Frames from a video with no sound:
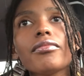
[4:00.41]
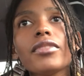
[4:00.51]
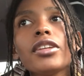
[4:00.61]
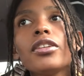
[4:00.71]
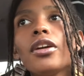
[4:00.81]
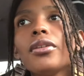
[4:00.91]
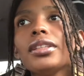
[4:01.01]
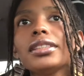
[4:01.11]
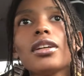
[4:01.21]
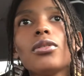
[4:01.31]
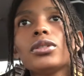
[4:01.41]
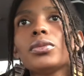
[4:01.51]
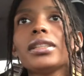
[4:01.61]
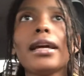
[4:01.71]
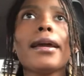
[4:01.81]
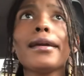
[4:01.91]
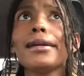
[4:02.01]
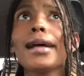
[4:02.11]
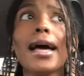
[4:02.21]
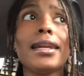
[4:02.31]
this goes with any
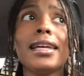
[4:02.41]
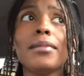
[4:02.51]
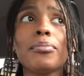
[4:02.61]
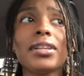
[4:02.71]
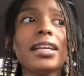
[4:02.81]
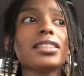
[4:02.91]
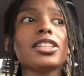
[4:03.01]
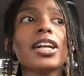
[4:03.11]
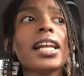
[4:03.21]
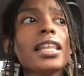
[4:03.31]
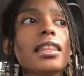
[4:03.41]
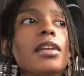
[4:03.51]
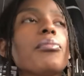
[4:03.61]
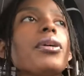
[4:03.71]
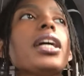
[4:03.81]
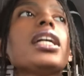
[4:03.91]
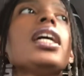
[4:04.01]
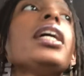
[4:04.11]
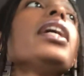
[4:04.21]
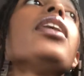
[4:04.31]
kind of implants or anything, but
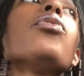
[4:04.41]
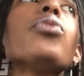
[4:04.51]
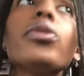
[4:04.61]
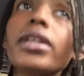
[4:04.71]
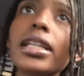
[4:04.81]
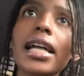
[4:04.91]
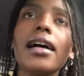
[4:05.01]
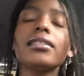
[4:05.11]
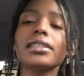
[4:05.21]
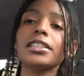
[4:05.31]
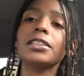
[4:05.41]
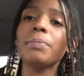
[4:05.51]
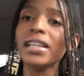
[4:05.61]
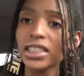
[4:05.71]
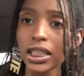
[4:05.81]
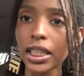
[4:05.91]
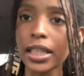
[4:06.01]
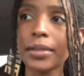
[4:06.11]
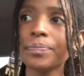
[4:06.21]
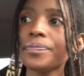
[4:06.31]
root canals,
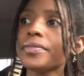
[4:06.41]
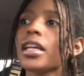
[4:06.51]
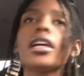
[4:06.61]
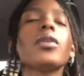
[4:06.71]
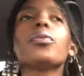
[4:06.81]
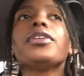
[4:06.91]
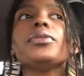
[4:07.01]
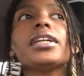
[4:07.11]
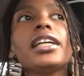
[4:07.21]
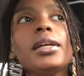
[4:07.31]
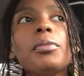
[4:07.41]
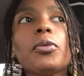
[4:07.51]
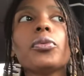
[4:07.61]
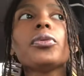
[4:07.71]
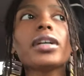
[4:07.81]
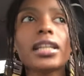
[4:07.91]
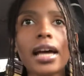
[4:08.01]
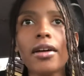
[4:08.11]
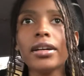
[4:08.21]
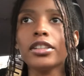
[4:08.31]
especially when you keep a root
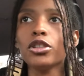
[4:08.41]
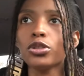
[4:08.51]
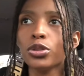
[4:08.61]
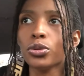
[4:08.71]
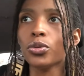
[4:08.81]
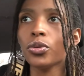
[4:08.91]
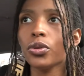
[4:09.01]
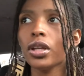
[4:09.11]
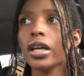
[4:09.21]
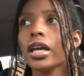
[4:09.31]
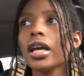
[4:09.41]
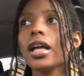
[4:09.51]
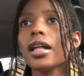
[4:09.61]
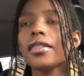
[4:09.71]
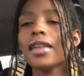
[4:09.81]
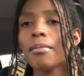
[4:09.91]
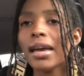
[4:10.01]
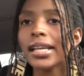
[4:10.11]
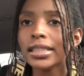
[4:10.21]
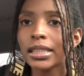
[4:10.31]
canal in your tooth, they
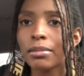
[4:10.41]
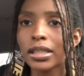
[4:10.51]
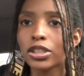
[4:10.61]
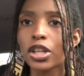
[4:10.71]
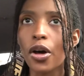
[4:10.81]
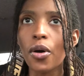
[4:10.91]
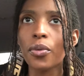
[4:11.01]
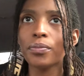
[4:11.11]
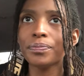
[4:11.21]
make it seem as though,